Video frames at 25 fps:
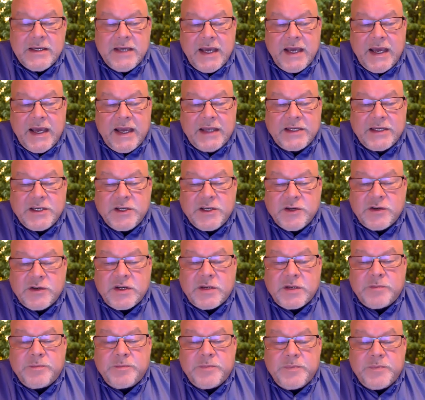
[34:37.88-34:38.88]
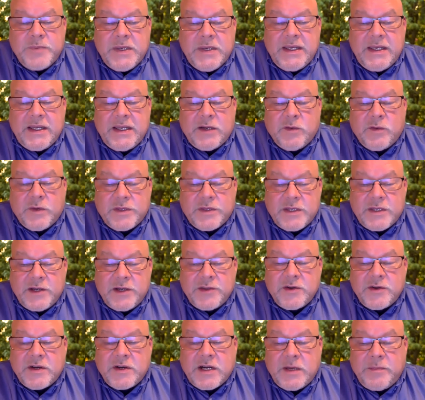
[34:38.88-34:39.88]
and you're competing with
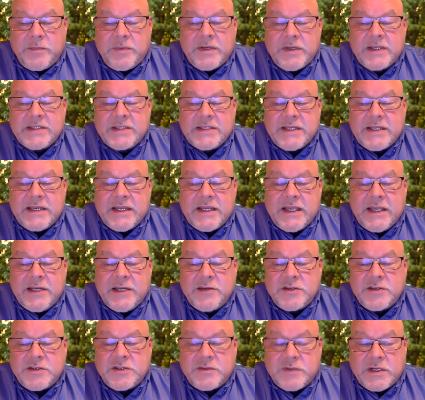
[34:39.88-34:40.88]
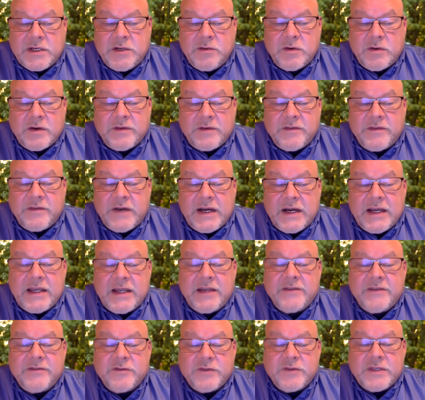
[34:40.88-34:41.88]
other companies in industry who are
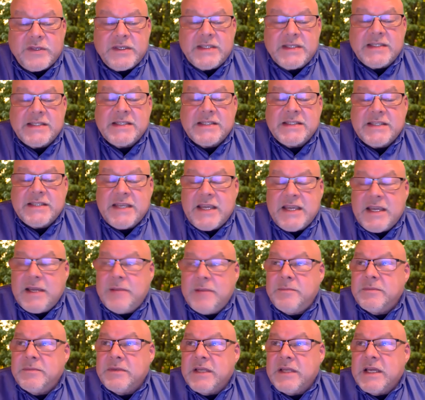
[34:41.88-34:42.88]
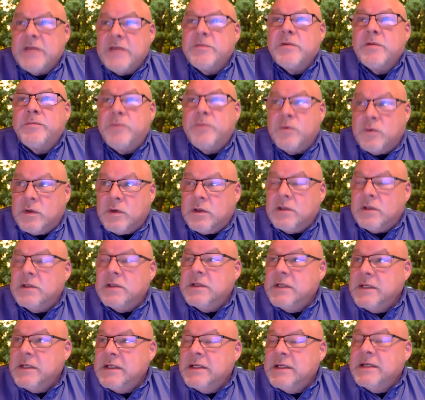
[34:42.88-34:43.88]
vying for the same labor pool
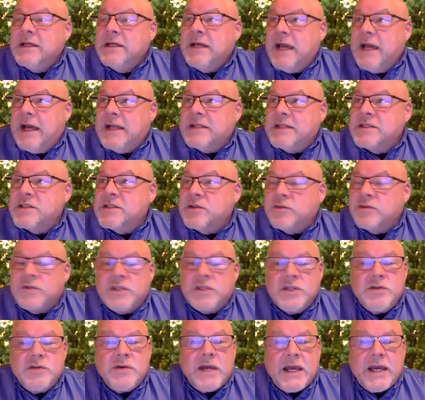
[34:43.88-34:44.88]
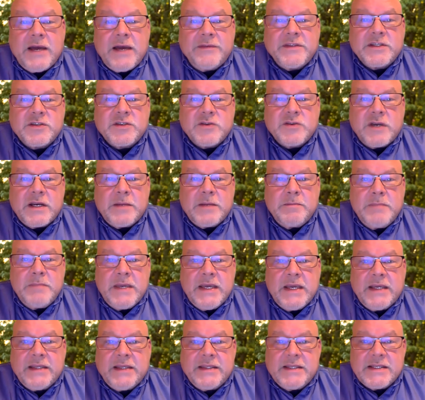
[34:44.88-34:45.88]
and so you have to try to
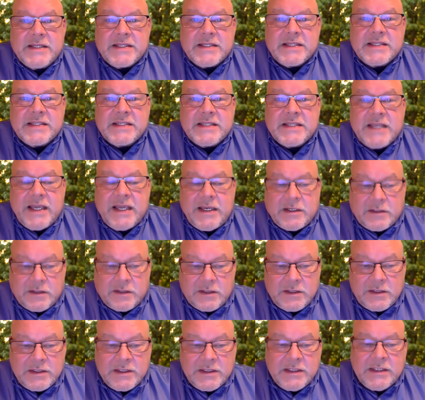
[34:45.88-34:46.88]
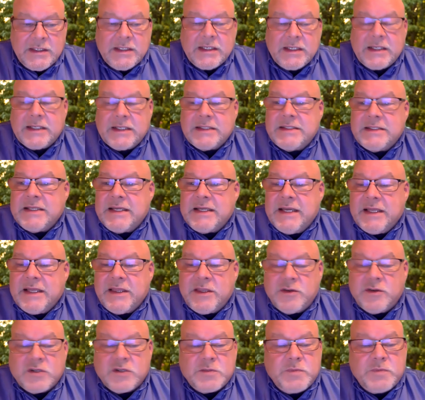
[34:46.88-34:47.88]
make this sale uh, to get
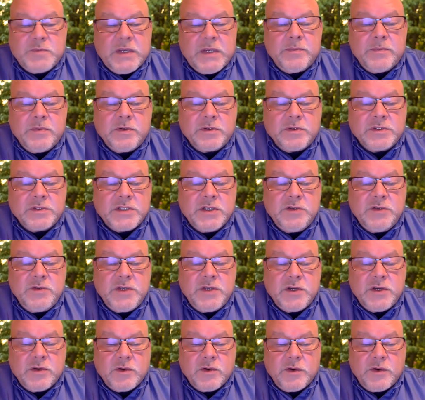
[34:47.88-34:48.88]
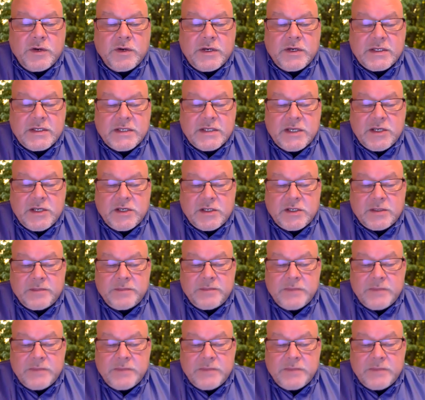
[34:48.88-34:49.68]
those people to your organization